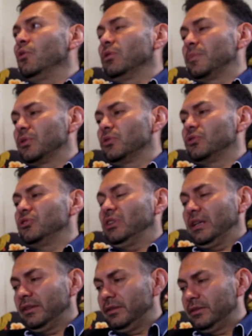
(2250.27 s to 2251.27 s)
We produce
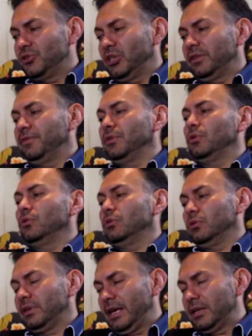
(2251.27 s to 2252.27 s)
jet
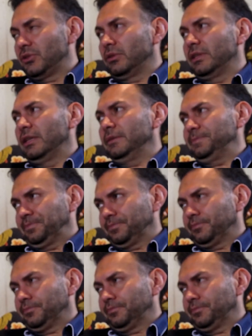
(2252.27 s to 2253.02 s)
fuel, gasoline.